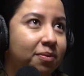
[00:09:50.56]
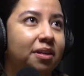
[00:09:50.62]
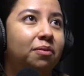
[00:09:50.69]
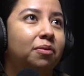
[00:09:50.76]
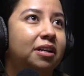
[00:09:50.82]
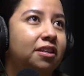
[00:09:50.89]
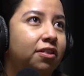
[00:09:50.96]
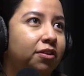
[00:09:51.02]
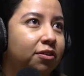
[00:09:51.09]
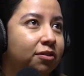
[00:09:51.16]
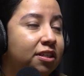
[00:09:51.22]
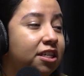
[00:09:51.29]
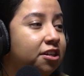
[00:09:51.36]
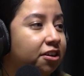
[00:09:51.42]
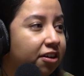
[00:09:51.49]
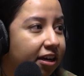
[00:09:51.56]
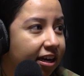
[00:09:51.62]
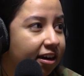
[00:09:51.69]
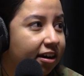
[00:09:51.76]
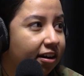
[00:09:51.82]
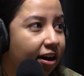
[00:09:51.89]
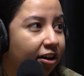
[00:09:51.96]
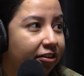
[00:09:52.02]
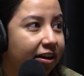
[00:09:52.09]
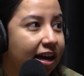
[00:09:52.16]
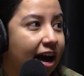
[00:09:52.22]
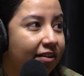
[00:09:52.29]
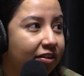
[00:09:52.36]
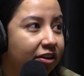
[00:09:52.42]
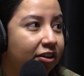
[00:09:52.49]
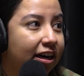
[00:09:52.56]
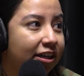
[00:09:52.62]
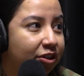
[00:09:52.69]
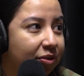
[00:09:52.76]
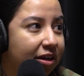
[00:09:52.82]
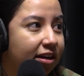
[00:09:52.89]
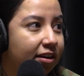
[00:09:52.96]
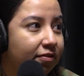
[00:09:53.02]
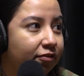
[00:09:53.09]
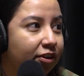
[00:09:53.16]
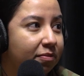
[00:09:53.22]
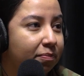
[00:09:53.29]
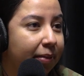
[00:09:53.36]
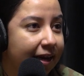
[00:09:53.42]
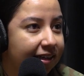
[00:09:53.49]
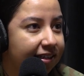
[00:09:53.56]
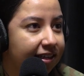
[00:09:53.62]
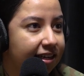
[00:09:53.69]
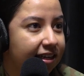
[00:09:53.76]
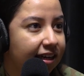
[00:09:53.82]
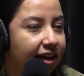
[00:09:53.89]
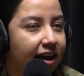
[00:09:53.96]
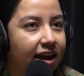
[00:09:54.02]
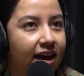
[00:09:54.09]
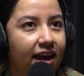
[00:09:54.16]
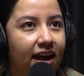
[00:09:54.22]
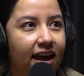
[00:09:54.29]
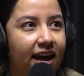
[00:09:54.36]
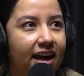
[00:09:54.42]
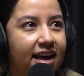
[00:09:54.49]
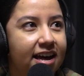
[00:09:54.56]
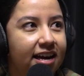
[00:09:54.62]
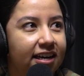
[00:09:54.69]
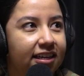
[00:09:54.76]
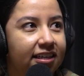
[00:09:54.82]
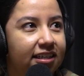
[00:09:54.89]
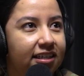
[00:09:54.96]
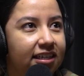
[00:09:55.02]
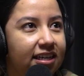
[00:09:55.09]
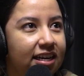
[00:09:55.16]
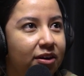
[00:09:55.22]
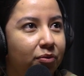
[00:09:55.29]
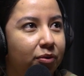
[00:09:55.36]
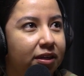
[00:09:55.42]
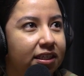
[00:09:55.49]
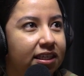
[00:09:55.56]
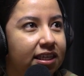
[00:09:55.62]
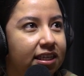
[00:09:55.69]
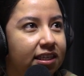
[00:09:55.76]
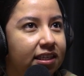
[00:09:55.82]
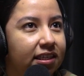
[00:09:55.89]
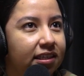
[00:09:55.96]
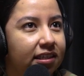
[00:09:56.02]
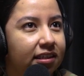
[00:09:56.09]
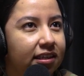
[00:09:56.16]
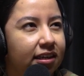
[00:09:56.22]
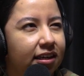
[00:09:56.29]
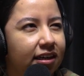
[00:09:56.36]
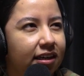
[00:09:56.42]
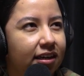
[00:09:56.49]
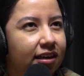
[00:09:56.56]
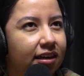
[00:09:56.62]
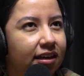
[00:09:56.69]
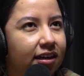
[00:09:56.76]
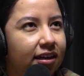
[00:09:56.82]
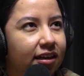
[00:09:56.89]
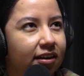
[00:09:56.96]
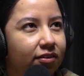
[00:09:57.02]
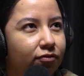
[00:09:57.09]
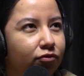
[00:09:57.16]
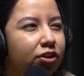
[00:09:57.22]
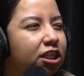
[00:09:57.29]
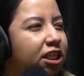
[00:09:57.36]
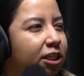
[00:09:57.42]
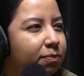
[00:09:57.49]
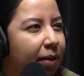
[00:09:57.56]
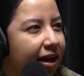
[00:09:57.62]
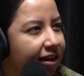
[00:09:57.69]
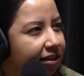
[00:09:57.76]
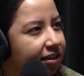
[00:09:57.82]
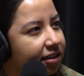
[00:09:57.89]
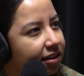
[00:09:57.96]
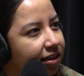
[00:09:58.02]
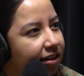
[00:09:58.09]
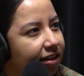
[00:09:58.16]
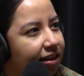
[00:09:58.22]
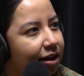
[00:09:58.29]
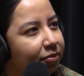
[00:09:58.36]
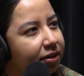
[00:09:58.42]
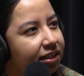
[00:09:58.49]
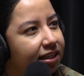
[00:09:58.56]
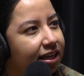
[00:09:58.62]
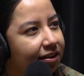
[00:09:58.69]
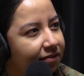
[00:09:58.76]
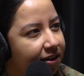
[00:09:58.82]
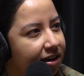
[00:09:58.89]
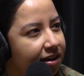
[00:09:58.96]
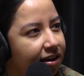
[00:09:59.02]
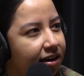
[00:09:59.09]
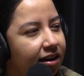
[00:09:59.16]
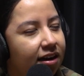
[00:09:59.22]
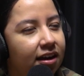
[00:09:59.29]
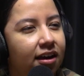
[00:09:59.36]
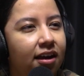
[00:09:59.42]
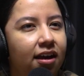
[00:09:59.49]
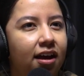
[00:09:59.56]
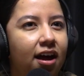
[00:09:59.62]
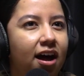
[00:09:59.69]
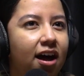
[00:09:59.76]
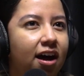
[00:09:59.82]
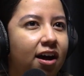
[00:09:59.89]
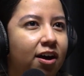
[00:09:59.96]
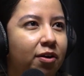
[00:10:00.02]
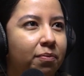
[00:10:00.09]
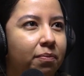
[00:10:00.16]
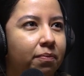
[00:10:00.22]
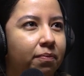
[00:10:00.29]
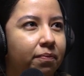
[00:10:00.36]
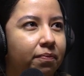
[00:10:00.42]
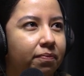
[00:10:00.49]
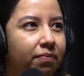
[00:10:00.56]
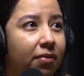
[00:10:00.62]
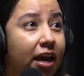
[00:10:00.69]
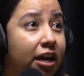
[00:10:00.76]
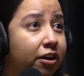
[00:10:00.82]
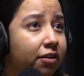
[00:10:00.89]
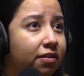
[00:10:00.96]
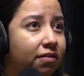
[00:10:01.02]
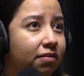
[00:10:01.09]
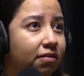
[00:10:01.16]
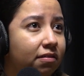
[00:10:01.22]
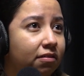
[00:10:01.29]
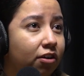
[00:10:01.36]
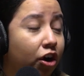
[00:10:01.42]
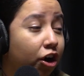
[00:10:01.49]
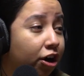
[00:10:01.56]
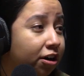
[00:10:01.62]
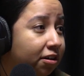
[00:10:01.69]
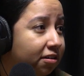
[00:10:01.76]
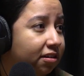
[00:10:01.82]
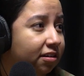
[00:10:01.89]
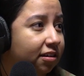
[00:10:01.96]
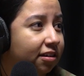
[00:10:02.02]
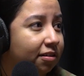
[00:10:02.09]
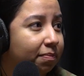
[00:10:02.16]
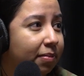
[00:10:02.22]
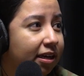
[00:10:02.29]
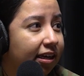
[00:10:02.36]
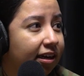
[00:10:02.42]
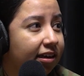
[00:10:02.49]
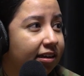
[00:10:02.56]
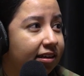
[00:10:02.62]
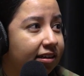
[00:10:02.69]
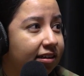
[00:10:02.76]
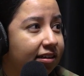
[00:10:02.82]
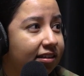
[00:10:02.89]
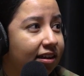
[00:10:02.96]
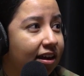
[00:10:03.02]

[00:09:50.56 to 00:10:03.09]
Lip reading: went through senior year already having graduated from basic. And it was this respect that was given and earned because